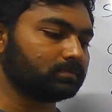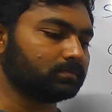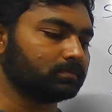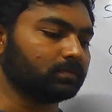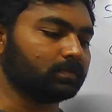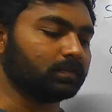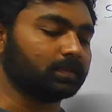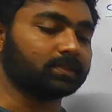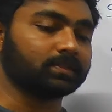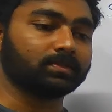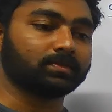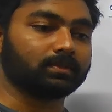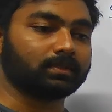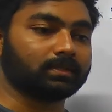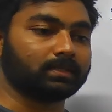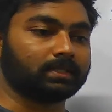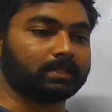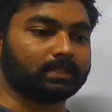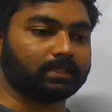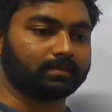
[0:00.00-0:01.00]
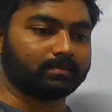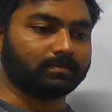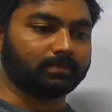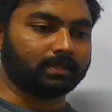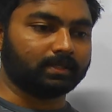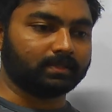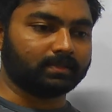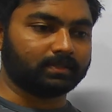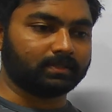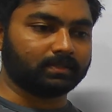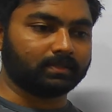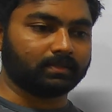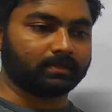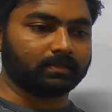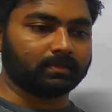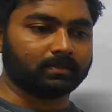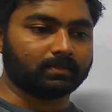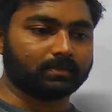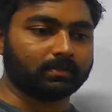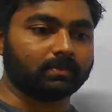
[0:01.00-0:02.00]
what's called that a
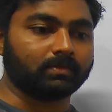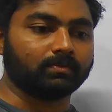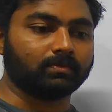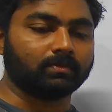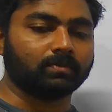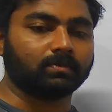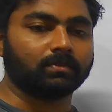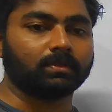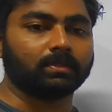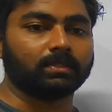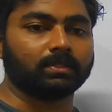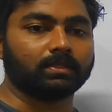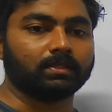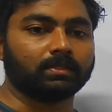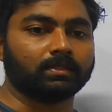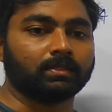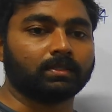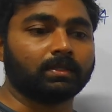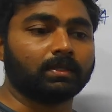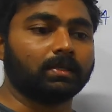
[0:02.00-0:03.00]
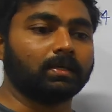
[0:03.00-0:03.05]
basic tutorial.